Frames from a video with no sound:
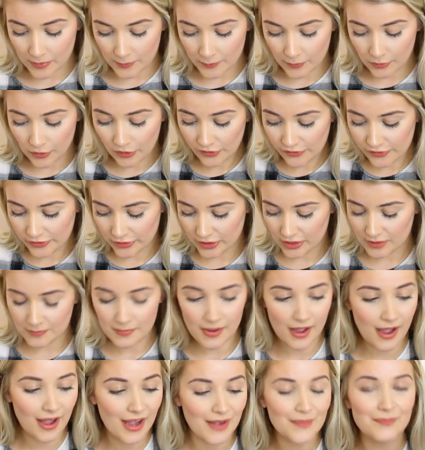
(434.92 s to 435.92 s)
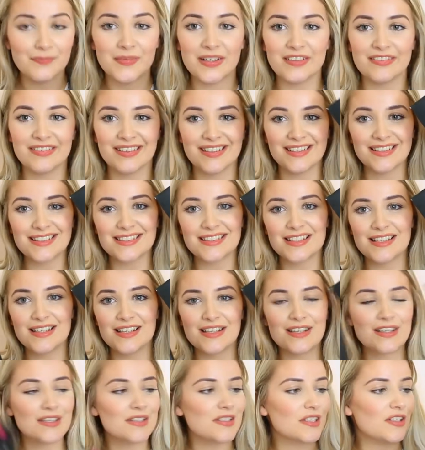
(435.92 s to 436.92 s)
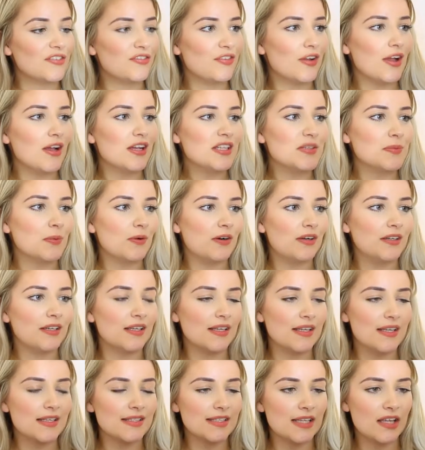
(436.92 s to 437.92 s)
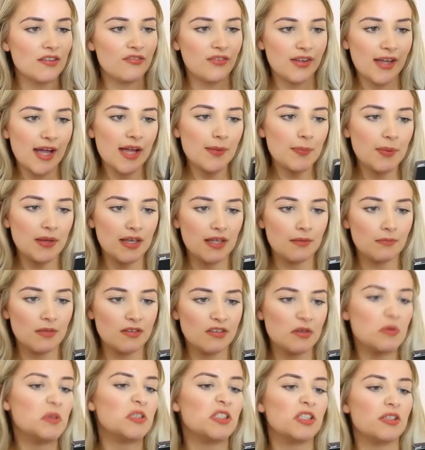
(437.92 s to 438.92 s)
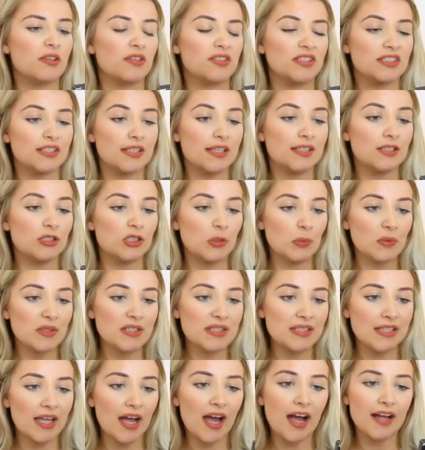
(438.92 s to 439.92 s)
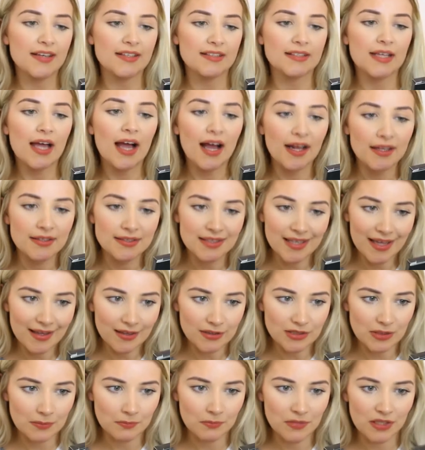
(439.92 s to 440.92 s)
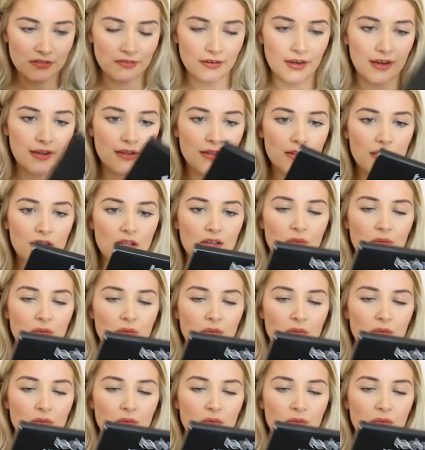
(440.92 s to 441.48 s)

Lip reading: both of them are mirrors. So the first one is a VIP mirror, which is a double-sided handheld mirror,